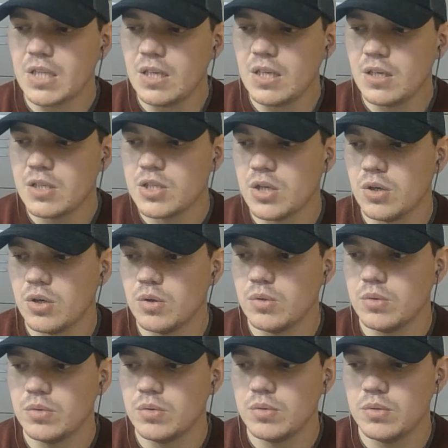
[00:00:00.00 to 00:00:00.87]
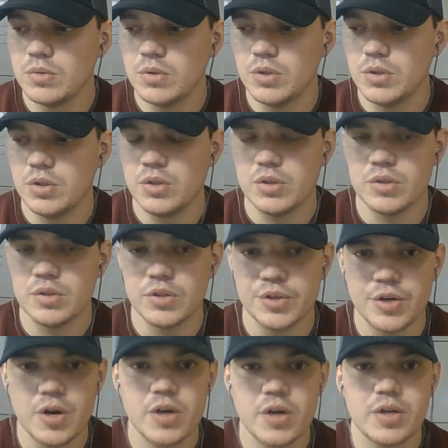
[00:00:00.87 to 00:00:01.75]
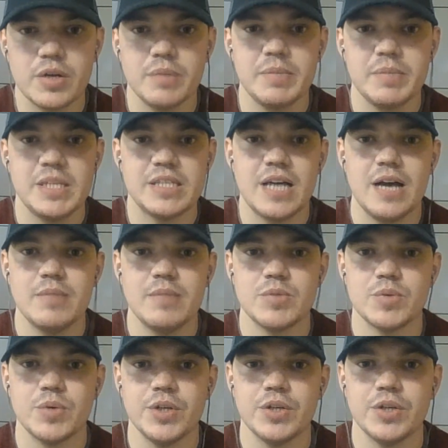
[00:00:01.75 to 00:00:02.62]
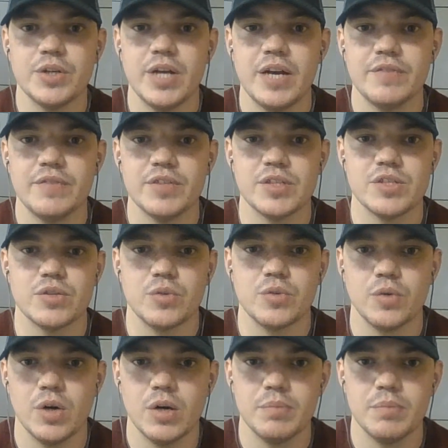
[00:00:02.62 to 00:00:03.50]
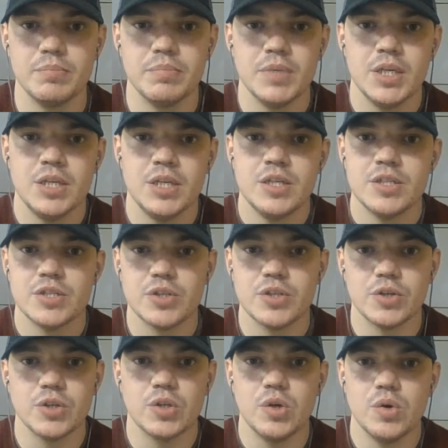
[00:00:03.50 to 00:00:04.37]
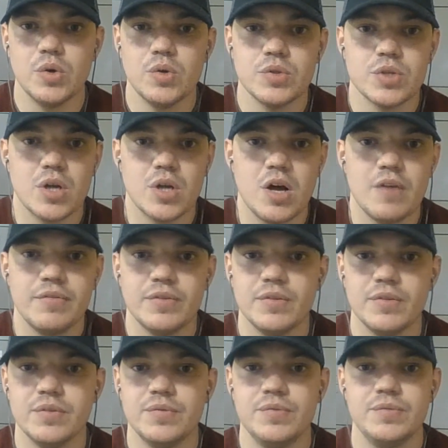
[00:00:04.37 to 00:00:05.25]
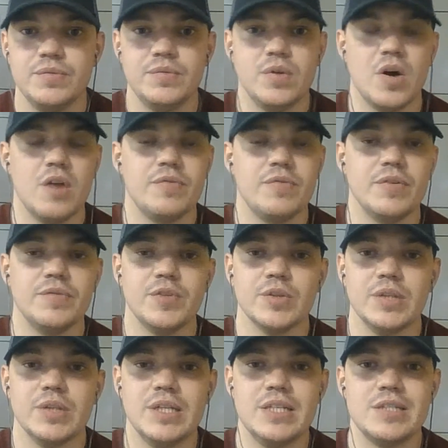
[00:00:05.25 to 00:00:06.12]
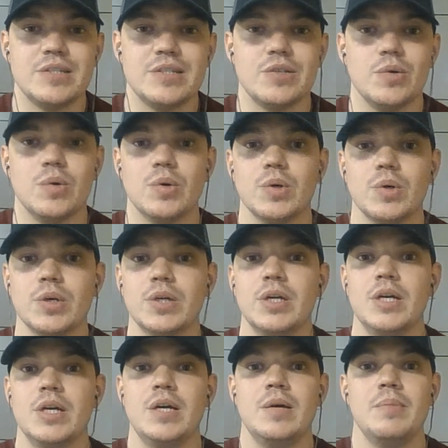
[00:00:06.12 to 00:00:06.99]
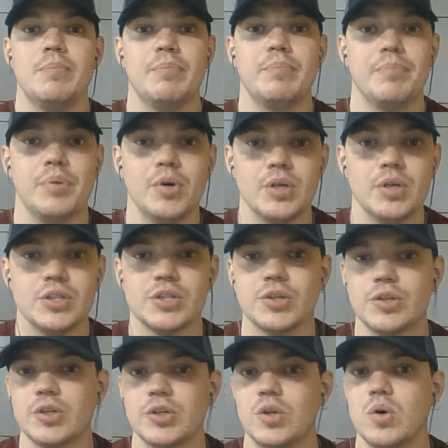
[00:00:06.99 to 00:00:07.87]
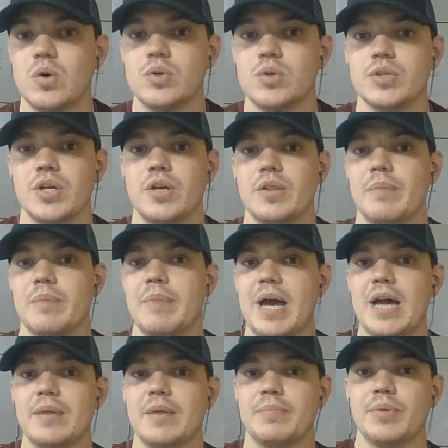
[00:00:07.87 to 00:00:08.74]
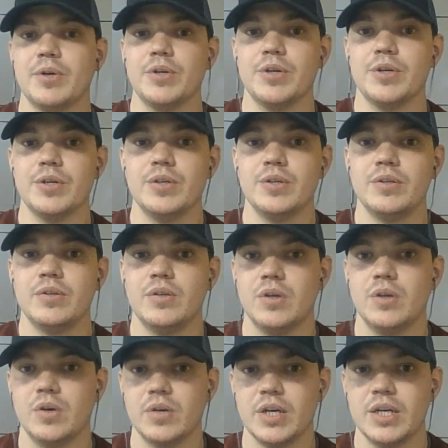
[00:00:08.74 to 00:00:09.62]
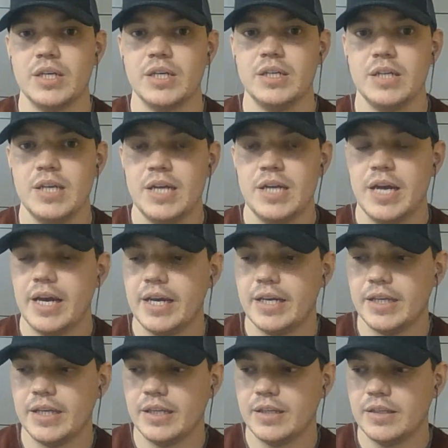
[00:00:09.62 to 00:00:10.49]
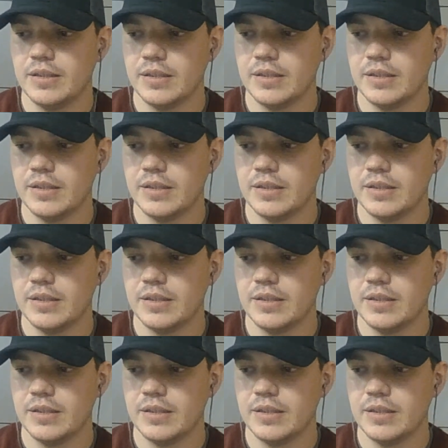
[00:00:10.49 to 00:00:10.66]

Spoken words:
So there are going to be times where you're going to have to scrub certain goals off of your list, or put certain goals on the back burner, okay? And